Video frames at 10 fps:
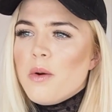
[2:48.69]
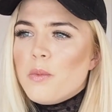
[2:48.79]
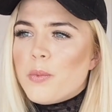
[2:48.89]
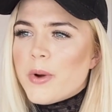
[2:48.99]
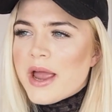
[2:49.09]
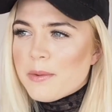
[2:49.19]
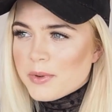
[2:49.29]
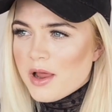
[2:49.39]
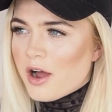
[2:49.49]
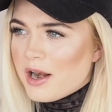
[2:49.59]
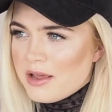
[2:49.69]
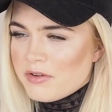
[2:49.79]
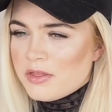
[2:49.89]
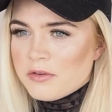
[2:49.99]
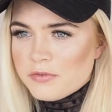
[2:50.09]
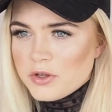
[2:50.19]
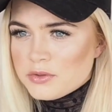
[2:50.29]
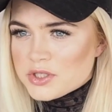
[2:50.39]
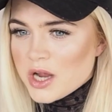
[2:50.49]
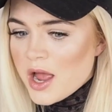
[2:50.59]
Where will I live in the
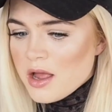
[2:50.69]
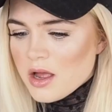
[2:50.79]
future?